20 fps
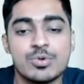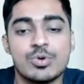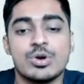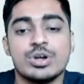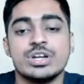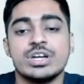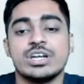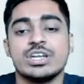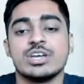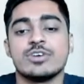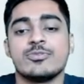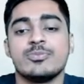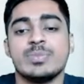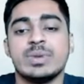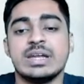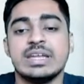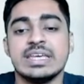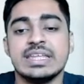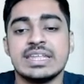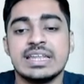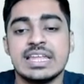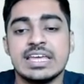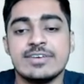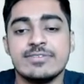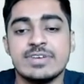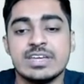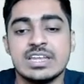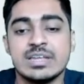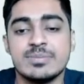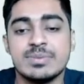quantity of material
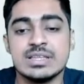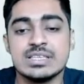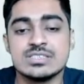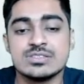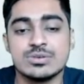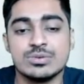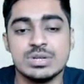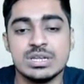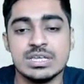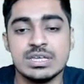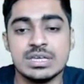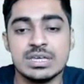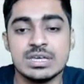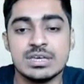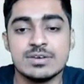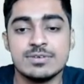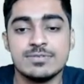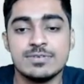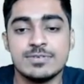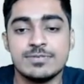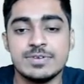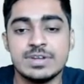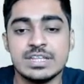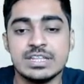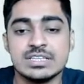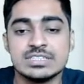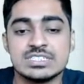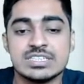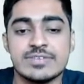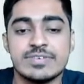available is only
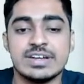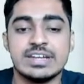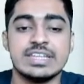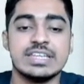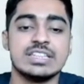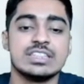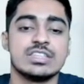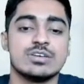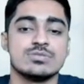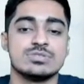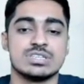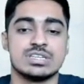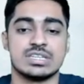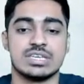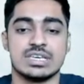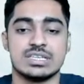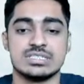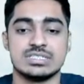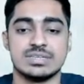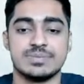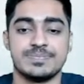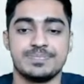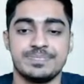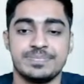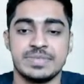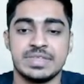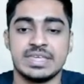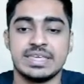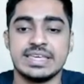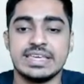17,000 kg.
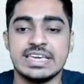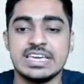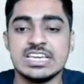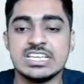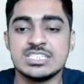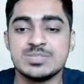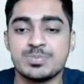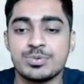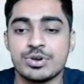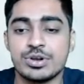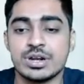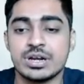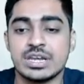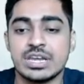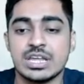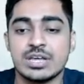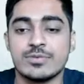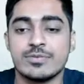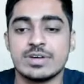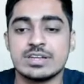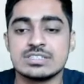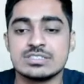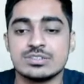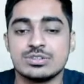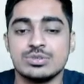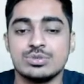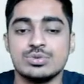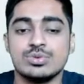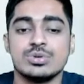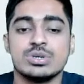Each product requires
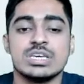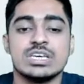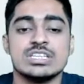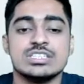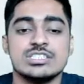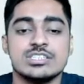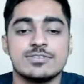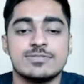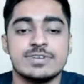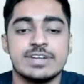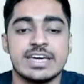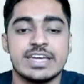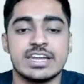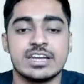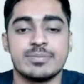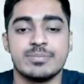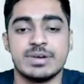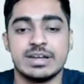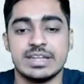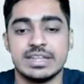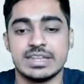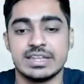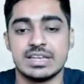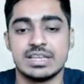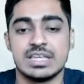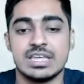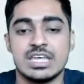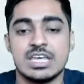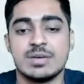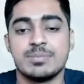2 kg of direct material.
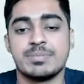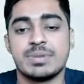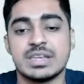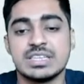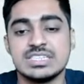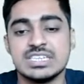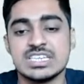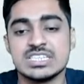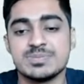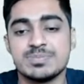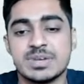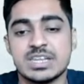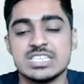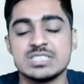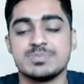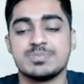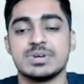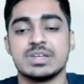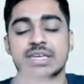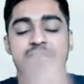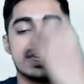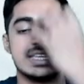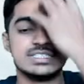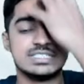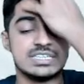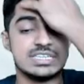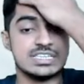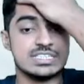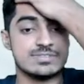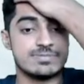Purchase price per
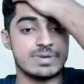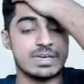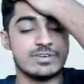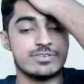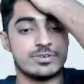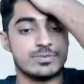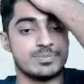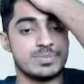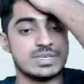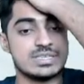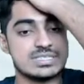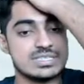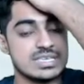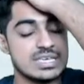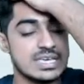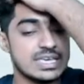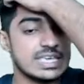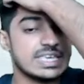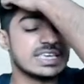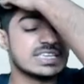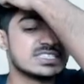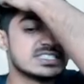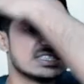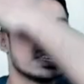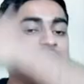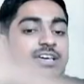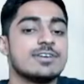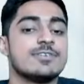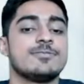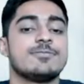kg is 5 rupees. Yes.
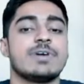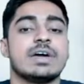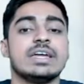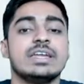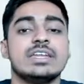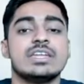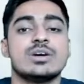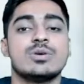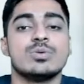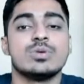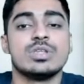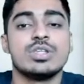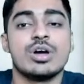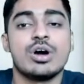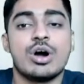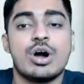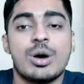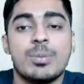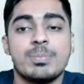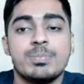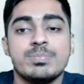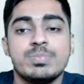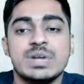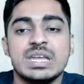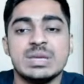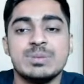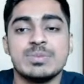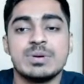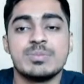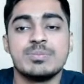Find out the
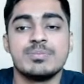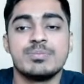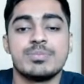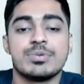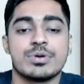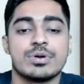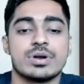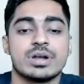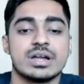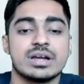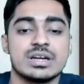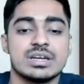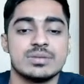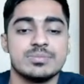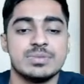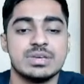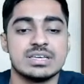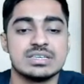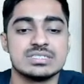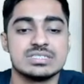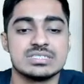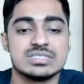optimum product mix.